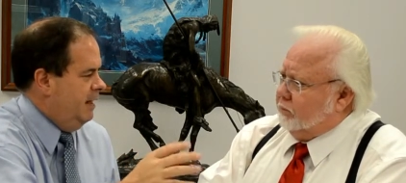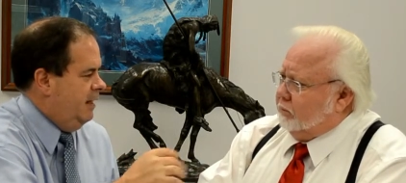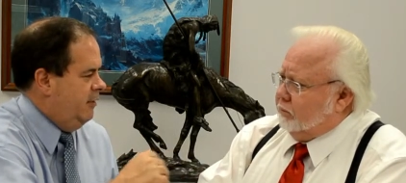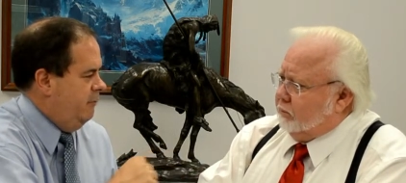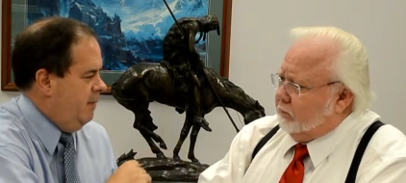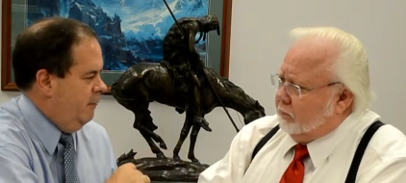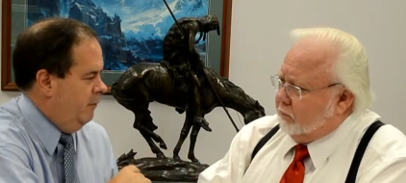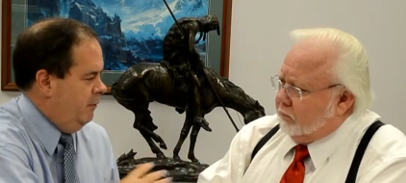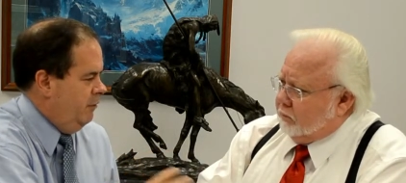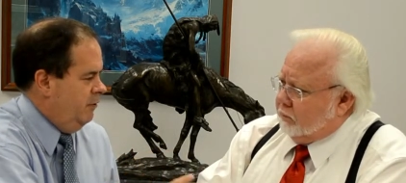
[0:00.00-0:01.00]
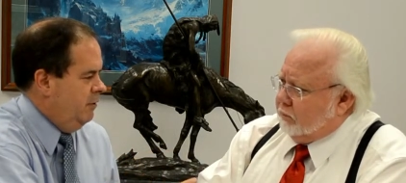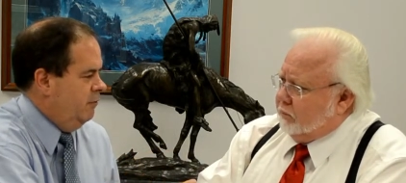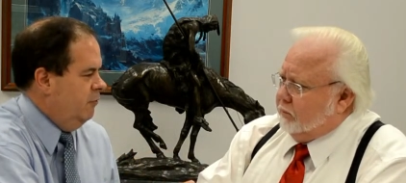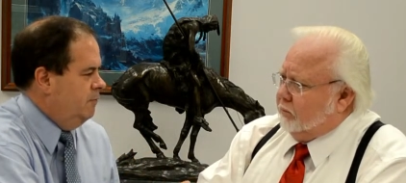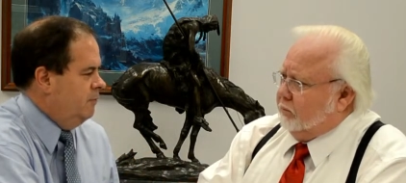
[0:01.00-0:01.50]
Speaker 1: town. You've met with
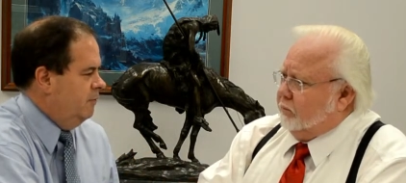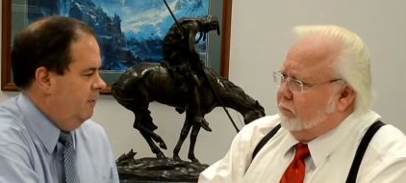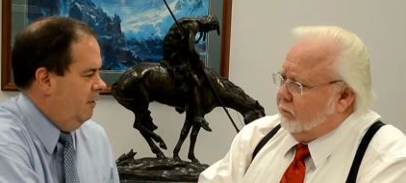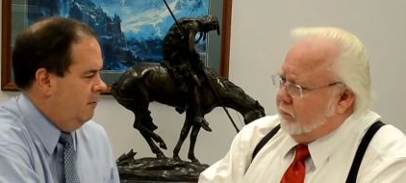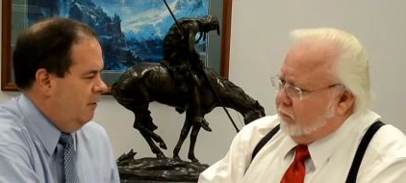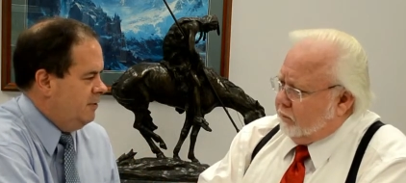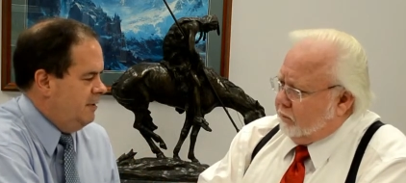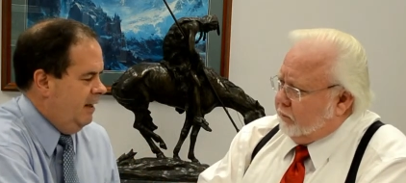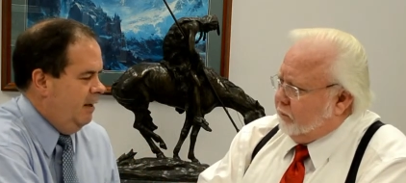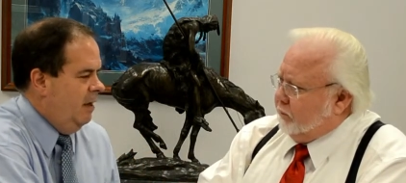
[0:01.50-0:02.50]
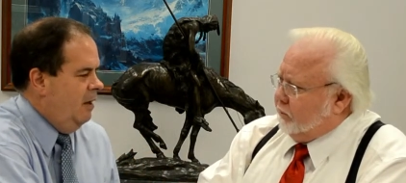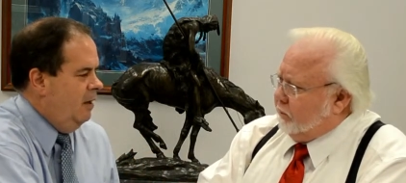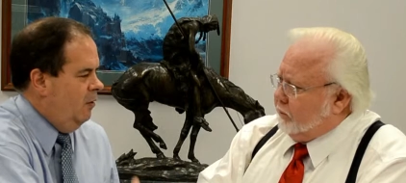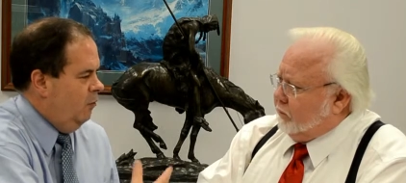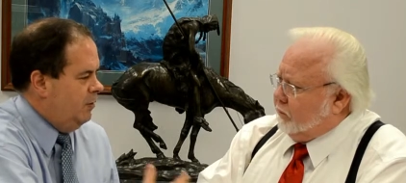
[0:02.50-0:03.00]
union groups across town.
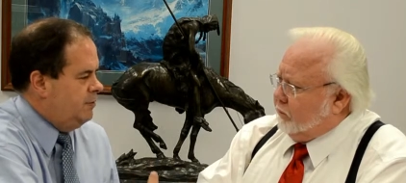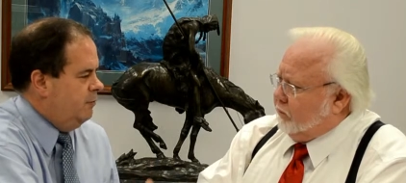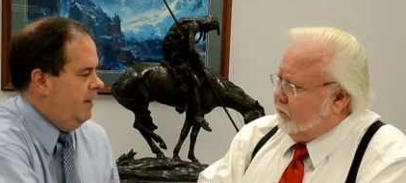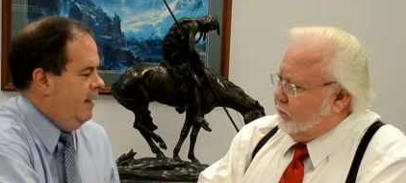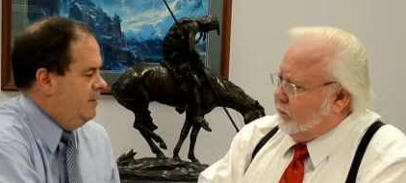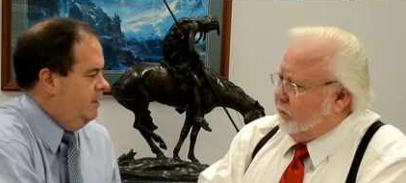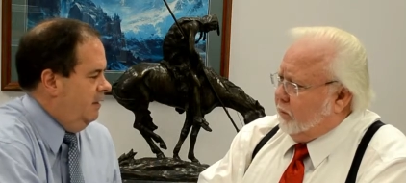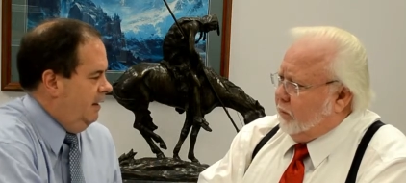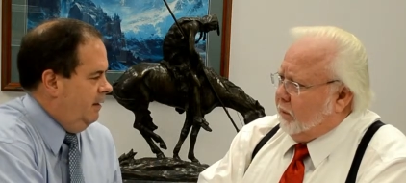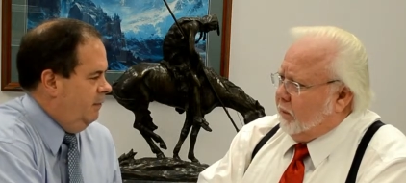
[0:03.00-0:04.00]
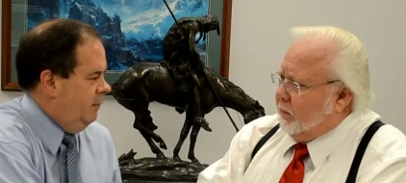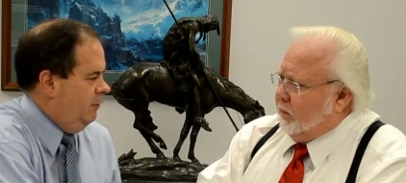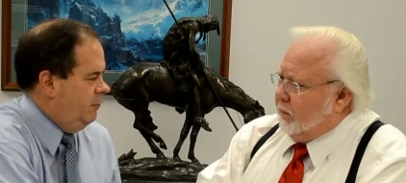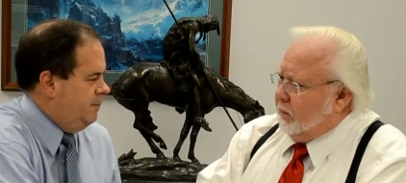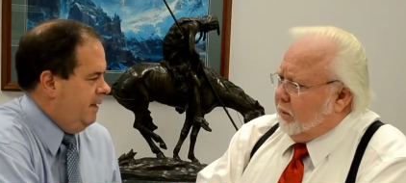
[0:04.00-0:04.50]
What's the reaction like when
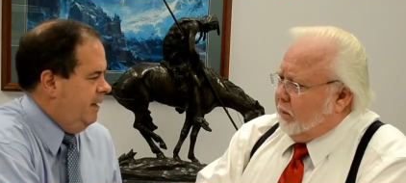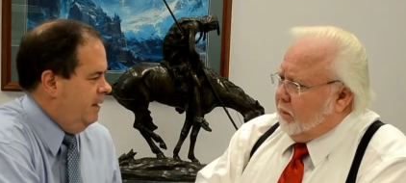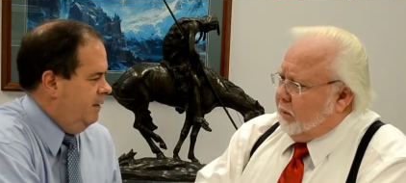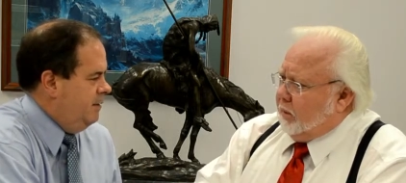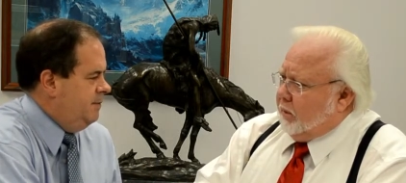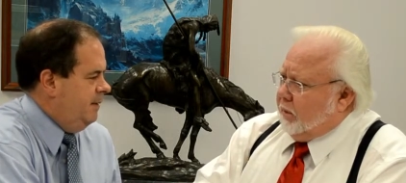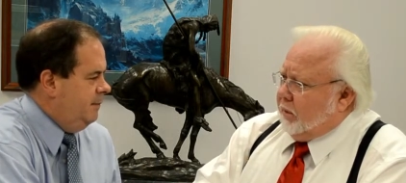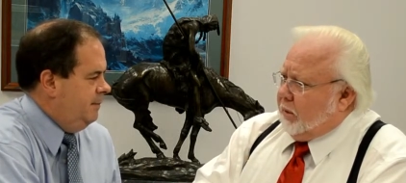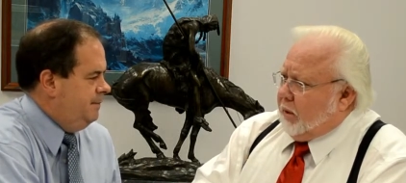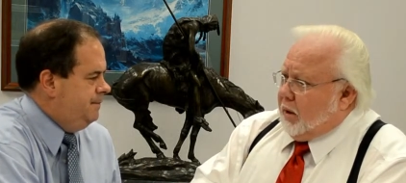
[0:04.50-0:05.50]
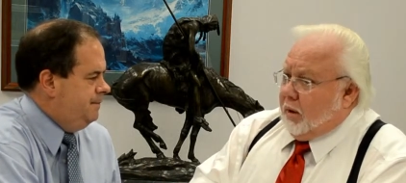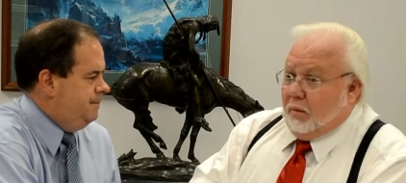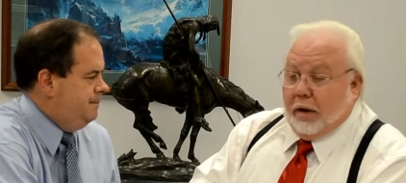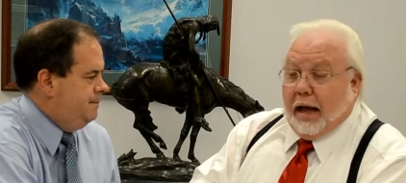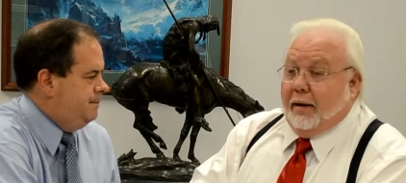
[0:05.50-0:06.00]
you're speaking to these people?
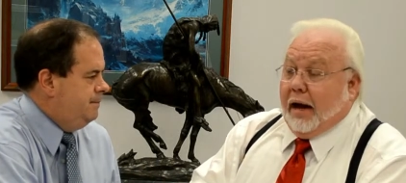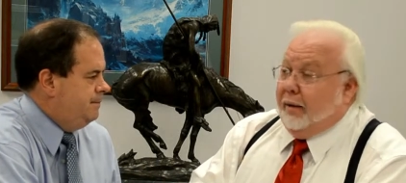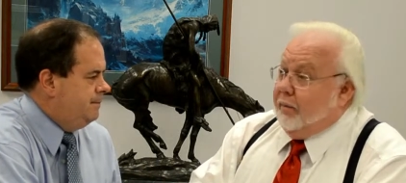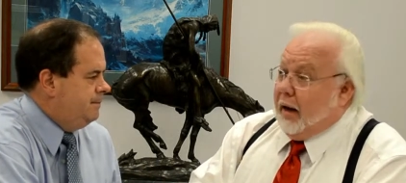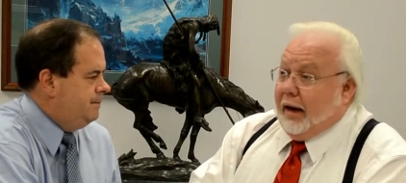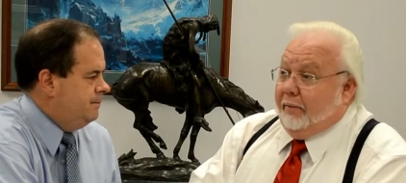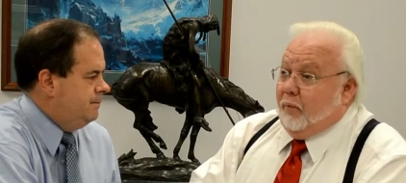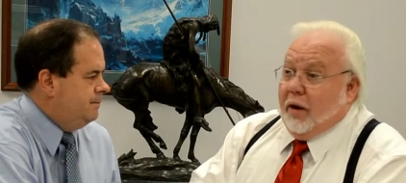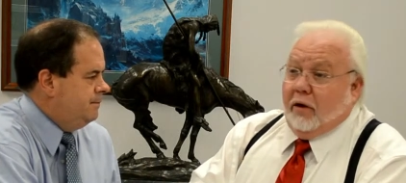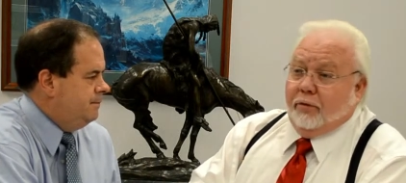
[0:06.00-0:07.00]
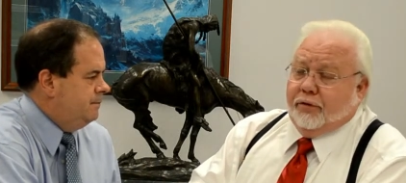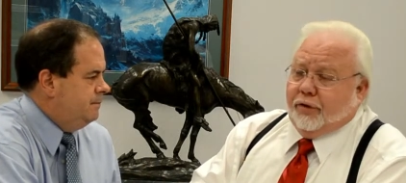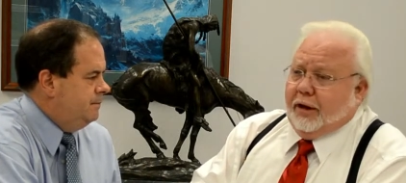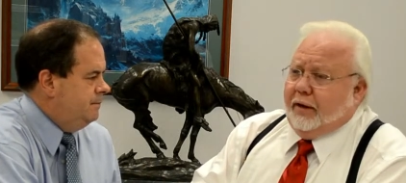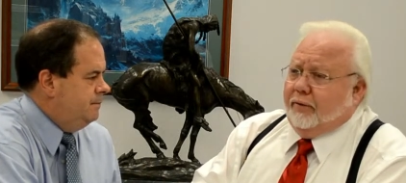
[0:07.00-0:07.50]
Speaker 2: Well, I, am I'm, I'm well
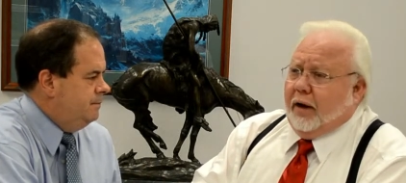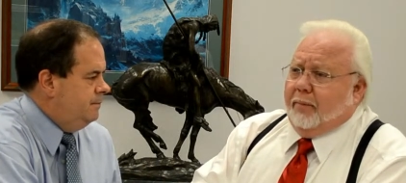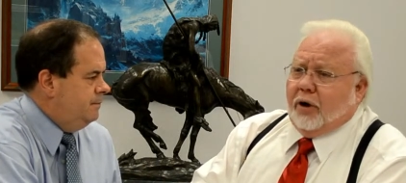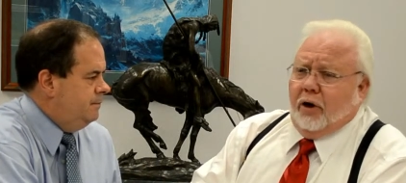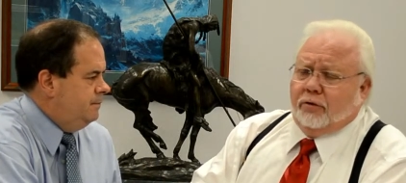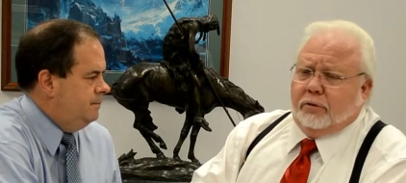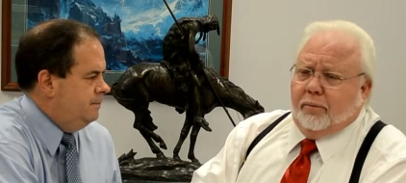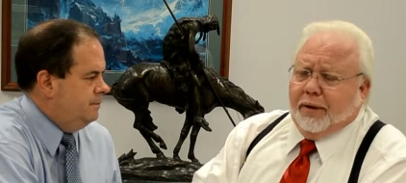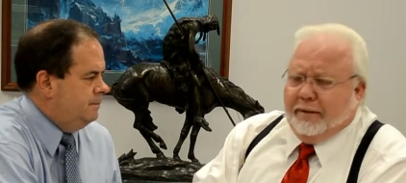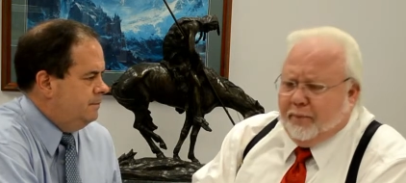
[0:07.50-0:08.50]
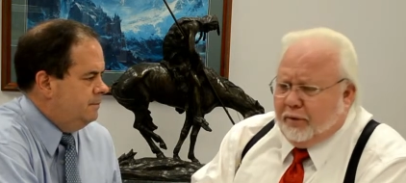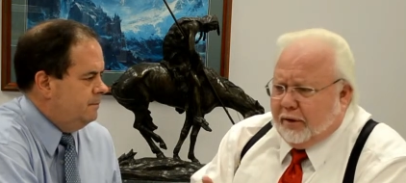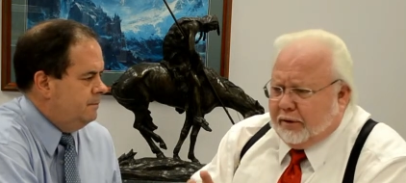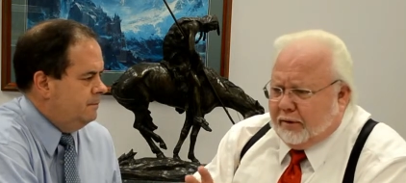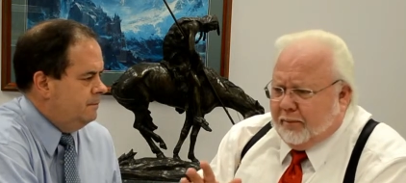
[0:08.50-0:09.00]
received because the
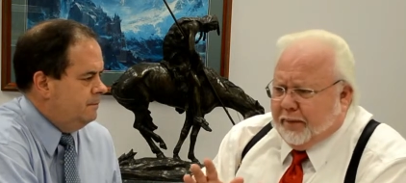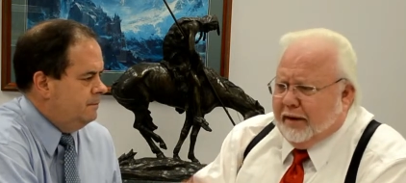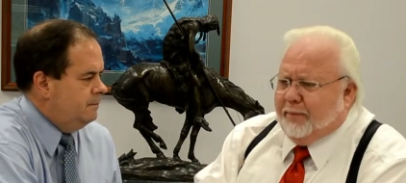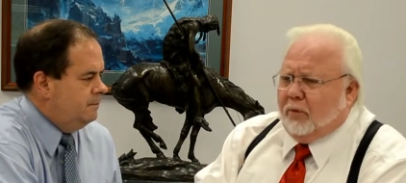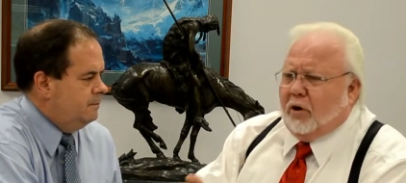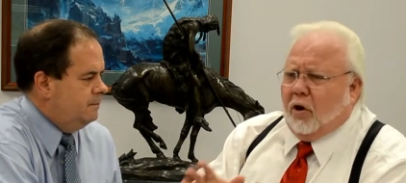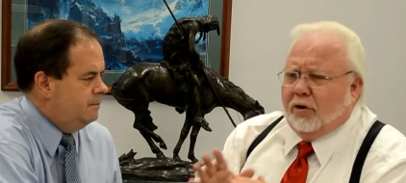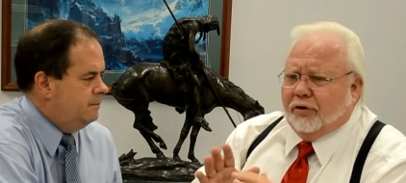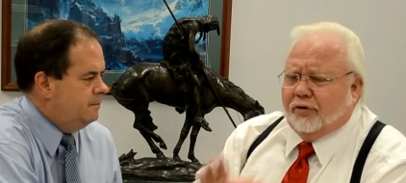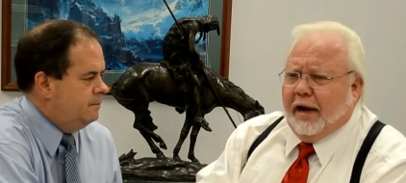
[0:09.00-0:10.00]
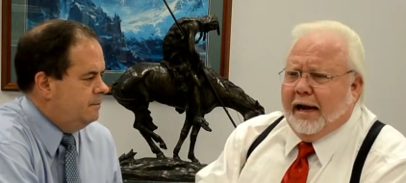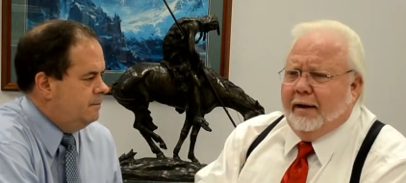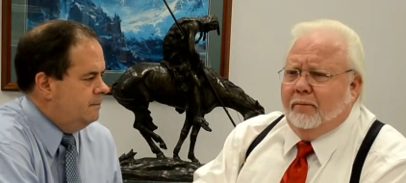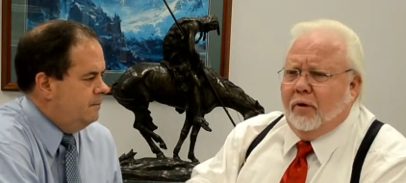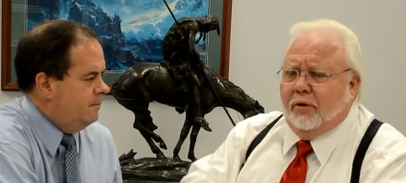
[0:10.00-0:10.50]
people the people are the
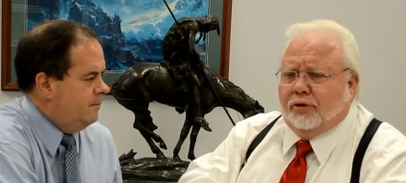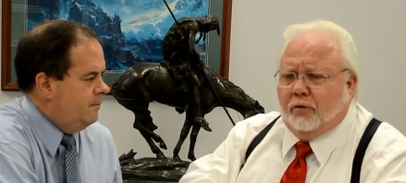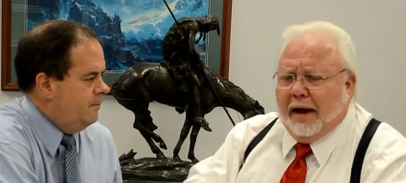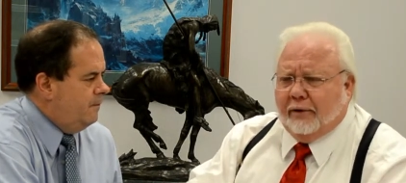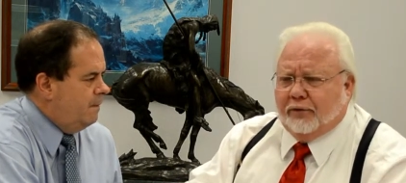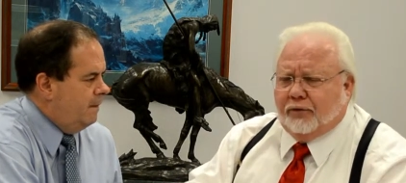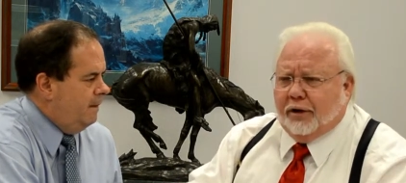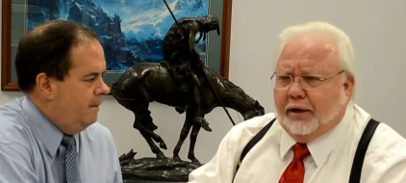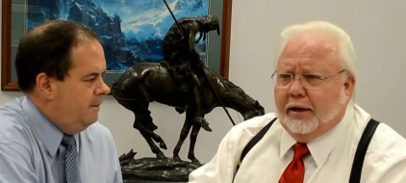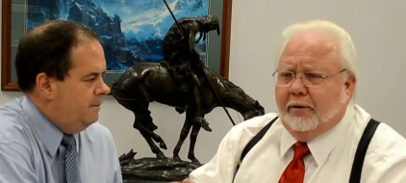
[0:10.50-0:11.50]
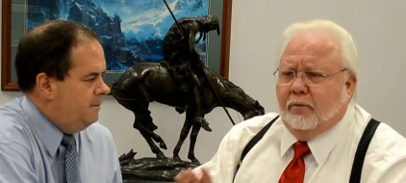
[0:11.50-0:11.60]
same throughout the city